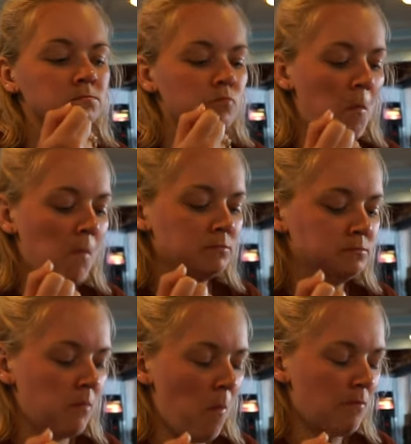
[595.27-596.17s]
We'll get
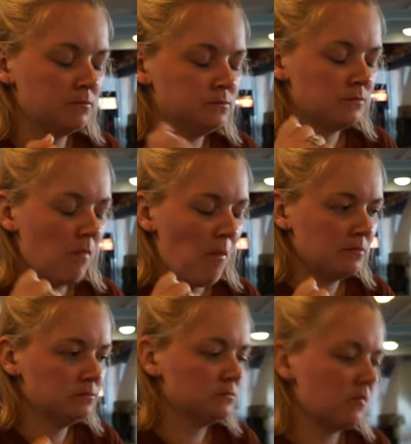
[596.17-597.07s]
stuck into
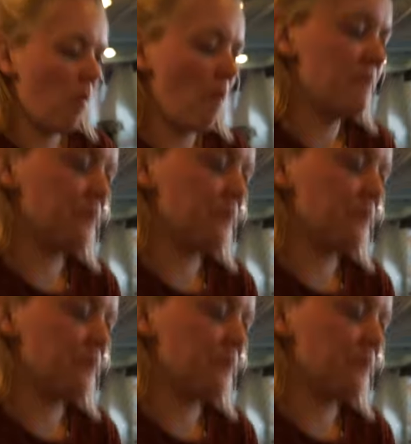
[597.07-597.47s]
this. Look at